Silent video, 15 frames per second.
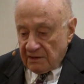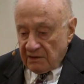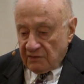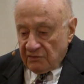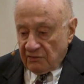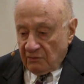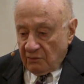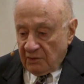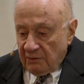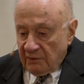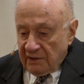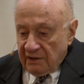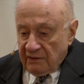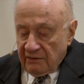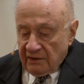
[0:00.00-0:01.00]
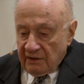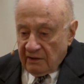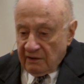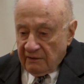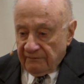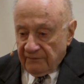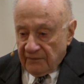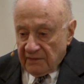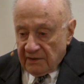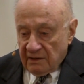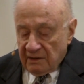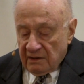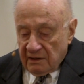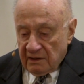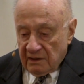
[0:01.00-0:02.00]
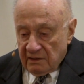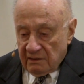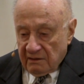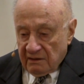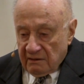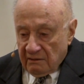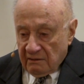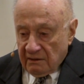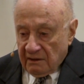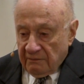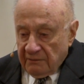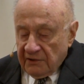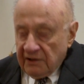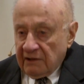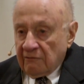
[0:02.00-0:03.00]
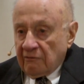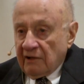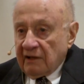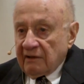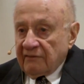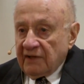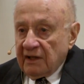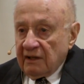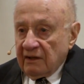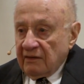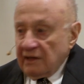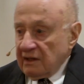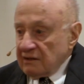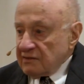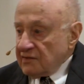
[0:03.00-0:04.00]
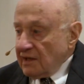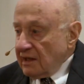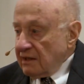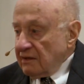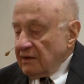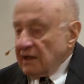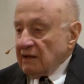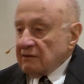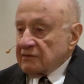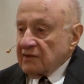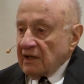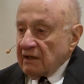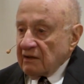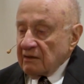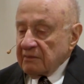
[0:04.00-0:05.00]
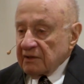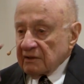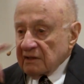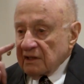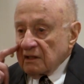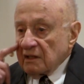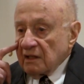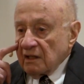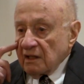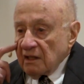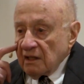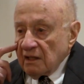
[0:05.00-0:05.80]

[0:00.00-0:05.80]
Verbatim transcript: So we went in there and uh, completely renovated the inside and the outside of the building.